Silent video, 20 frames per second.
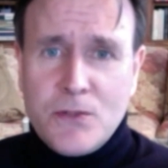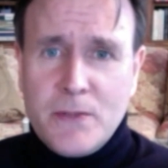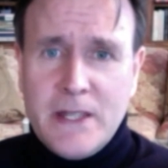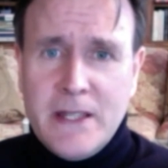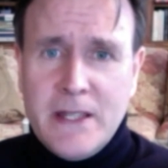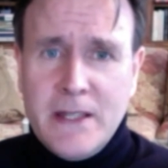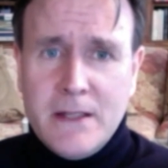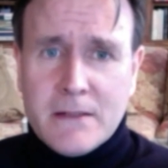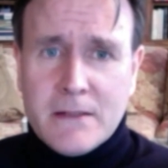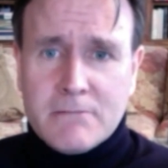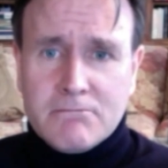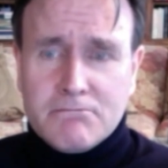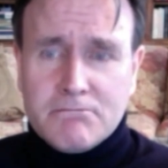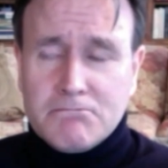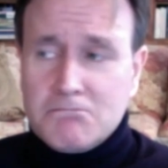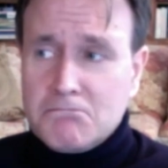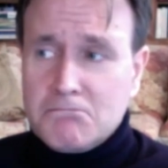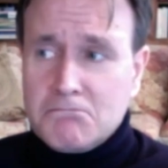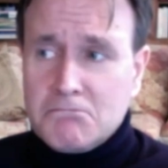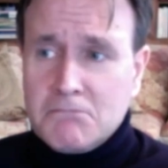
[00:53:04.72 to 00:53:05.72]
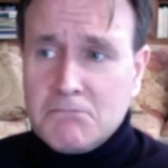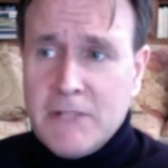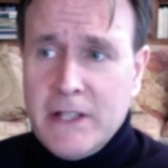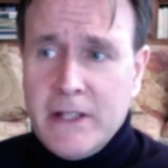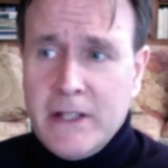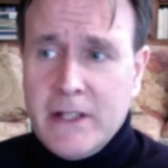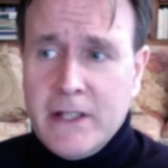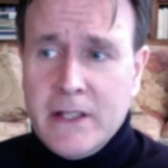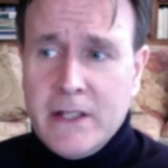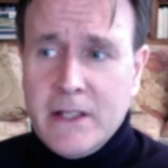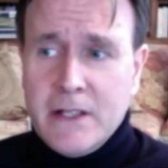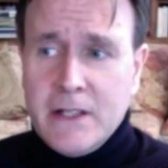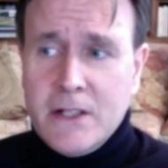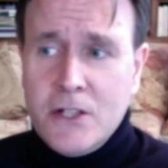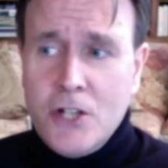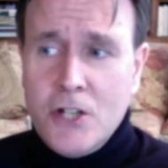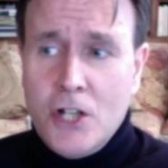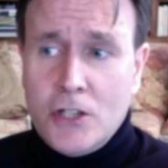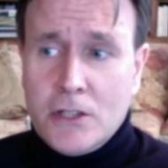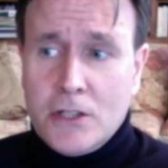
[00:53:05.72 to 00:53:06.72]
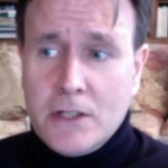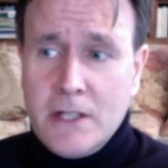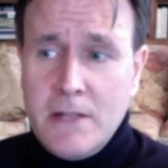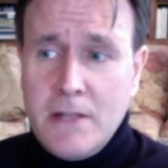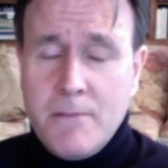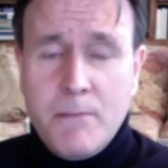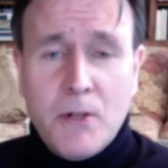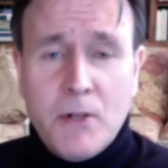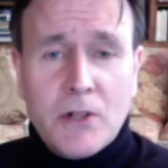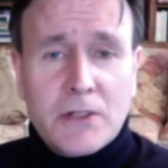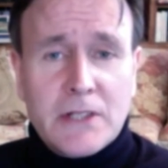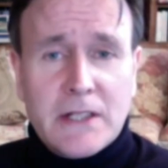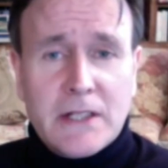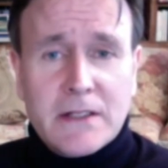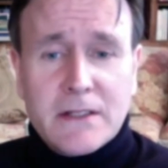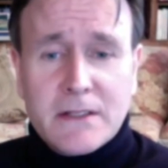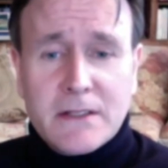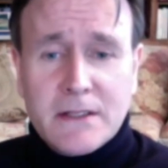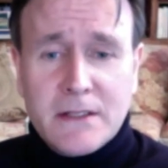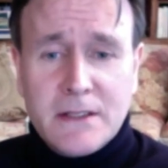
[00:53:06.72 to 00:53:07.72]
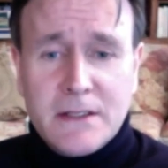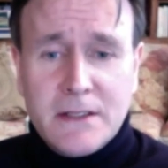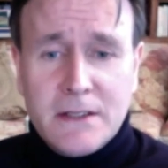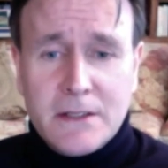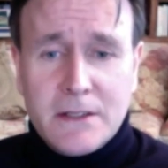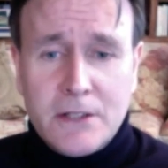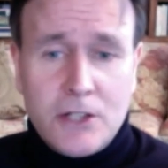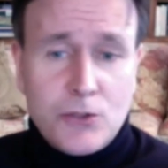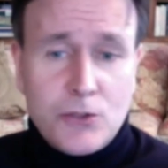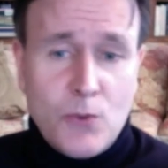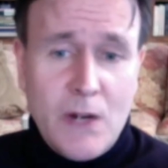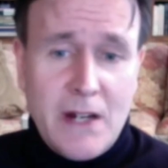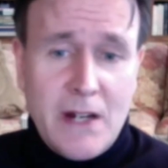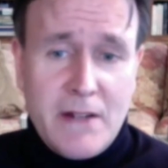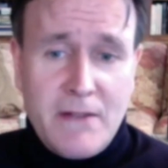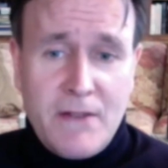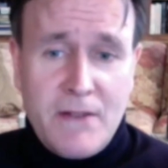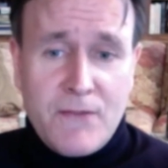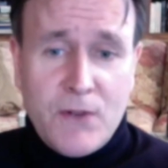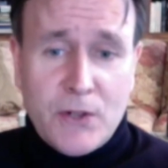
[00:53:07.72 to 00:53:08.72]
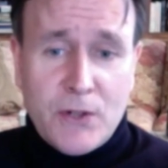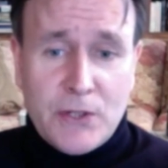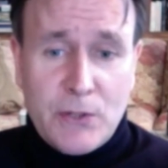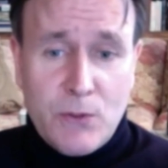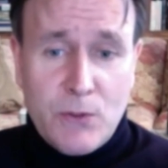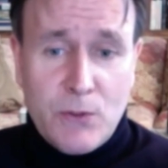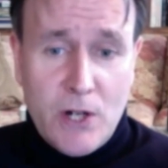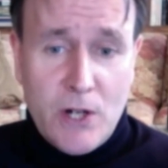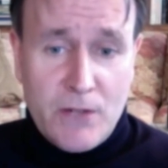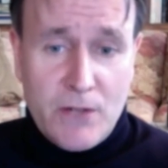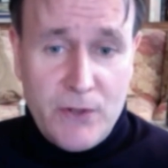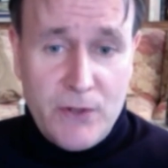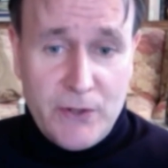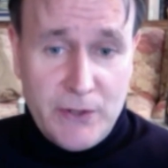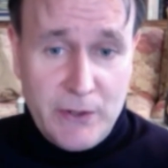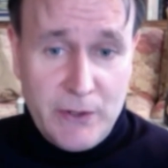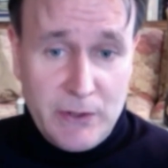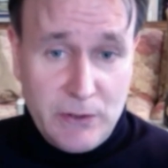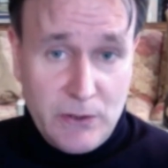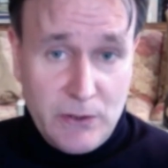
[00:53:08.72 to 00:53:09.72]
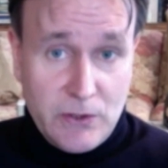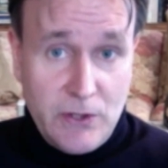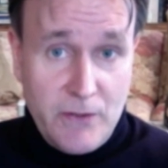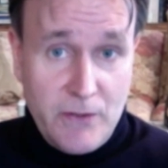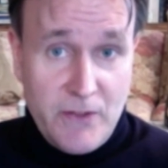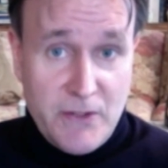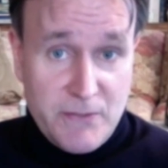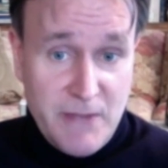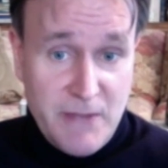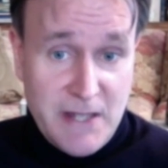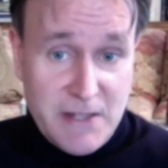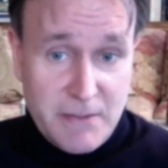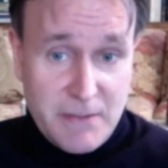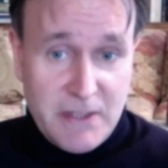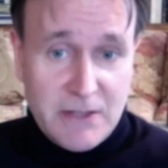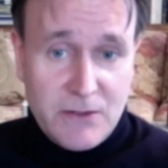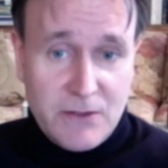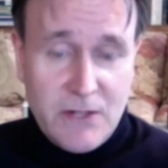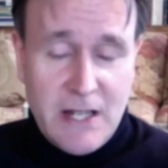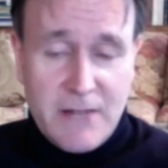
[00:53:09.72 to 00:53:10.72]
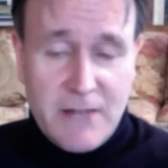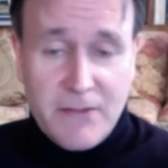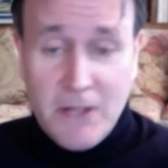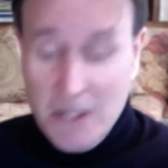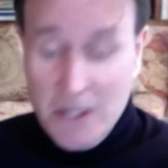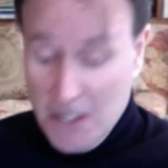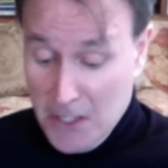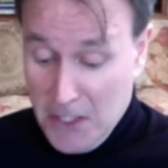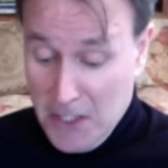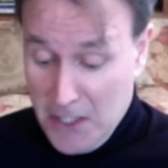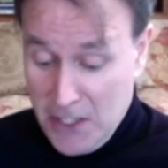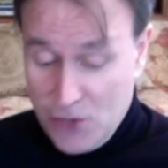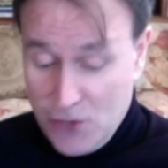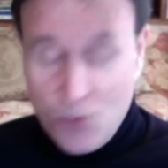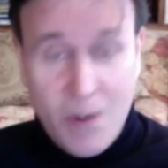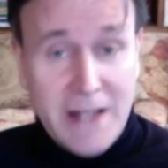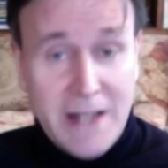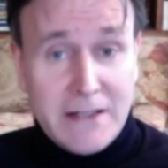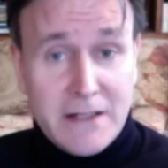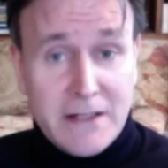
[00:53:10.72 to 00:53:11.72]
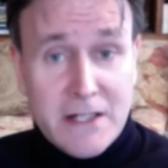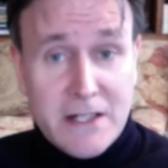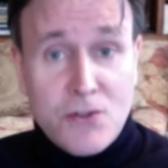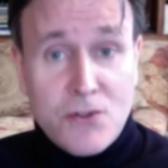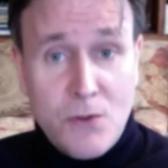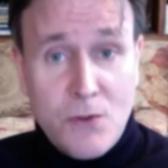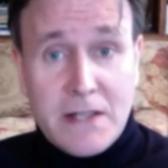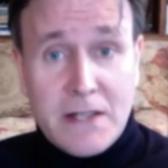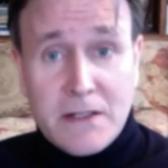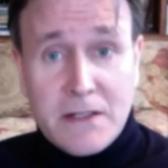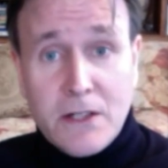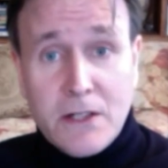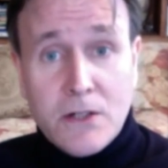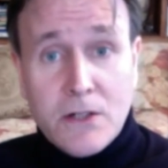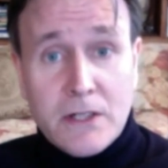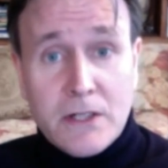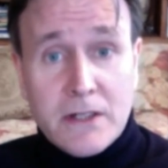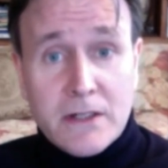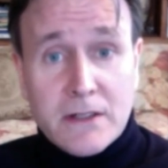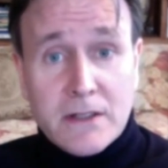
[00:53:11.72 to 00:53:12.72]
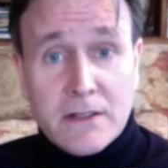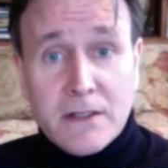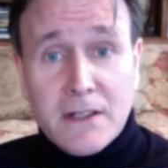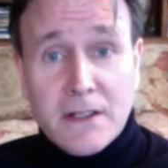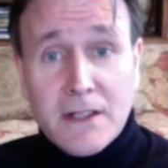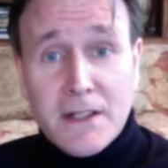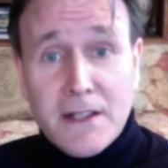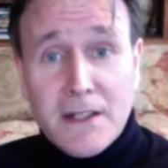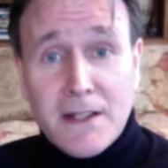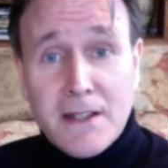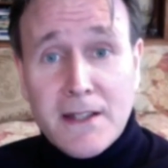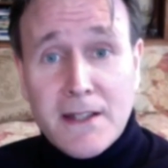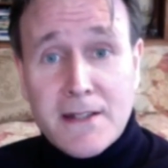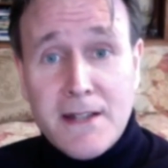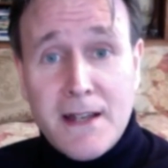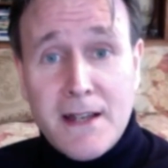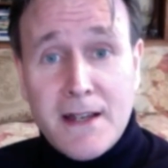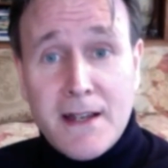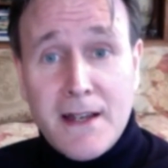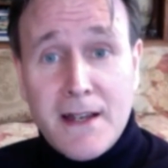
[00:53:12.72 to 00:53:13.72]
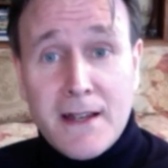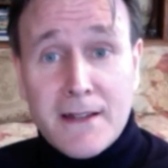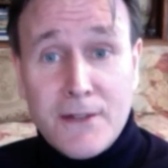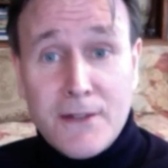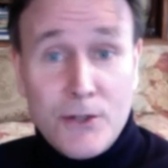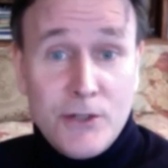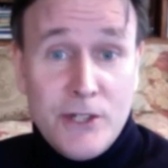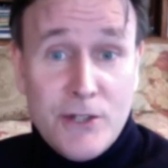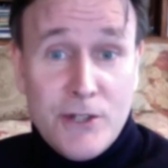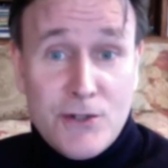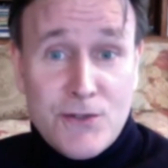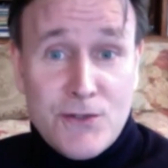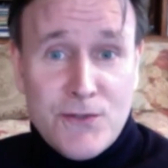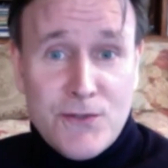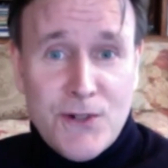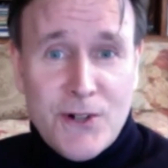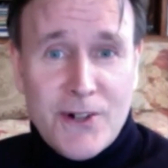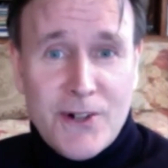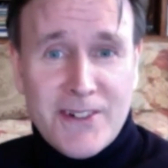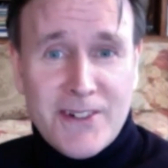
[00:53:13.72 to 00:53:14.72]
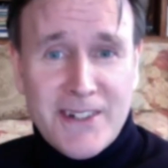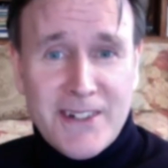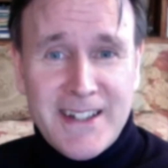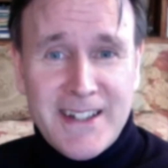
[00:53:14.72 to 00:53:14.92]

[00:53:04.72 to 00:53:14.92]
be not important, not relevant for the ROI, for the return on investment to have. It's quite good. It's a good news for